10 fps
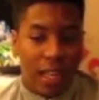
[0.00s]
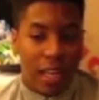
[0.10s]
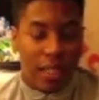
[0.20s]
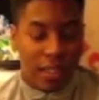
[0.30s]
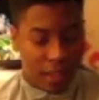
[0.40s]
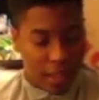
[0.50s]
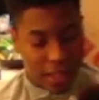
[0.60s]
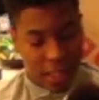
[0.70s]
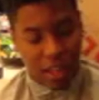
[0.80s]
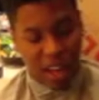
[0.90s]

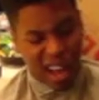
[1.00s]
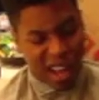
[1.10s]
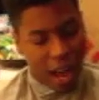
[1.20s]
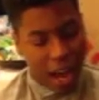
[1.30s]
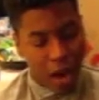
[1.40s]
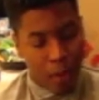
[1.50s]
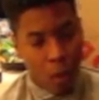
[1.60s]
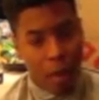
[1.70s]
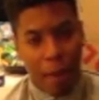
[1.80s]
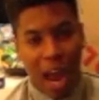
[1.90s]
there's a hair
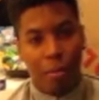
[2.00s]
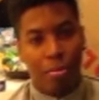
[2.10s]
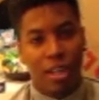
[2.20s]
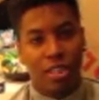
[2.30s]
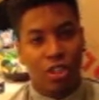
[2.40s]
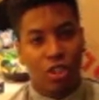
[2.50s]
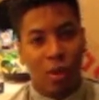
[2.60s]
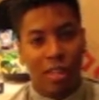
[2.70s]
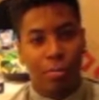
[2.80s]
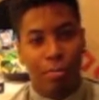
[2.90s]
more bad pressure,
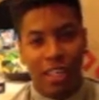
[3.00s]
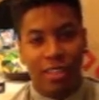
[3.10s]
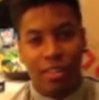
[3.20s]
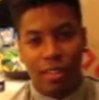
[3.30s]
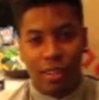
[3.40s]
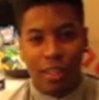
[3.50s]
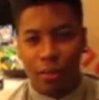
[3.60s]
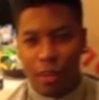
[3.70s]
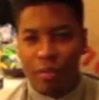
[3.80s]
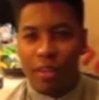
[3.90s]
so it speaks a
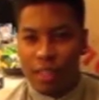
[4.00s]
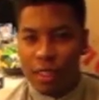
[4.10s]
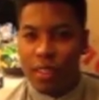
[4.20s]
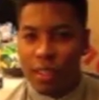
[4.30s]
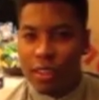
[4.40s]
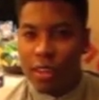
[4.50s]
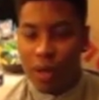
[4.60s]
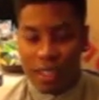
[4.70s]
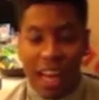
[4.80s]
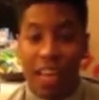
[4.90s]
little differently. You know,
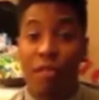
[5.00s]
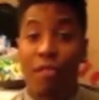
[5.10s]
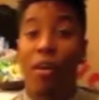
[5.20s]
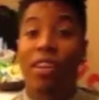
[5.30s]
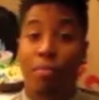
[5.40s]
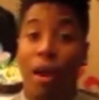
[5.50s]
it's like your voice